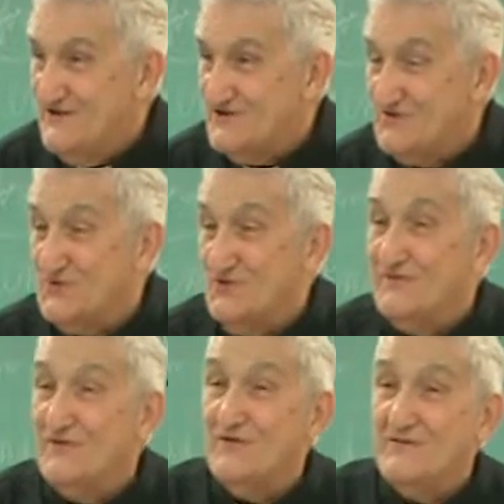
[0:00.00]
So the
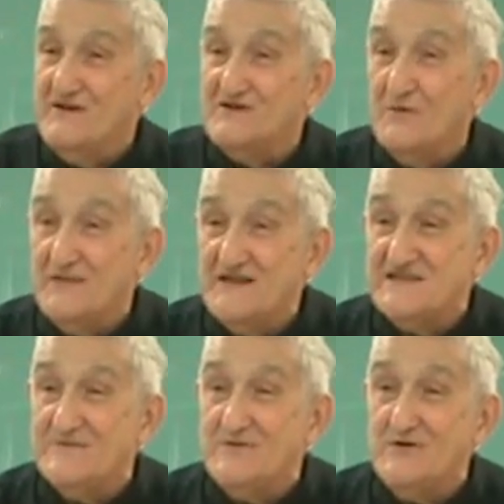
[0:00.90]
form is the
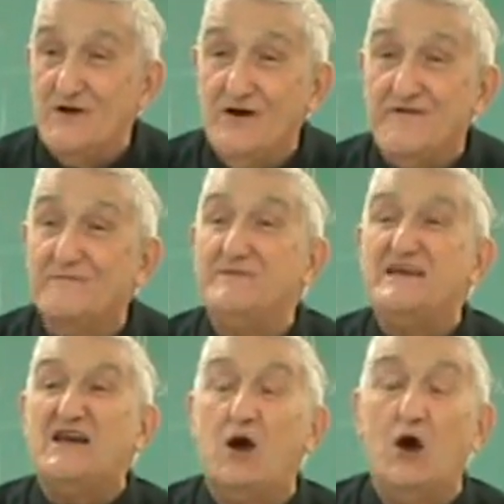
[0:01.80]
principle of
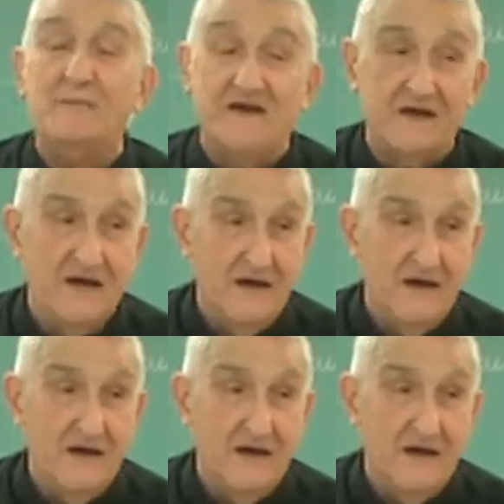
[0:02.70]
becoming,